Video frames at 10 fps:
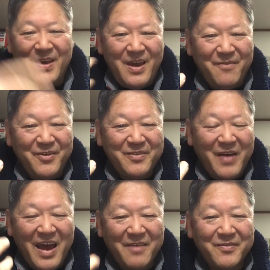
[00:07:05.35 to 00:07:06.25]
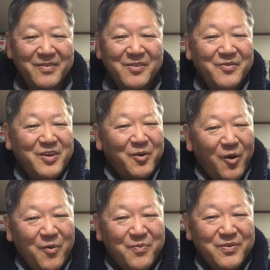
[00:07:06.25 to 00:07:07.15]
Every time we
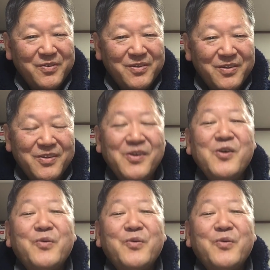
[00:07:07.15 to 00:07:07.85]
open,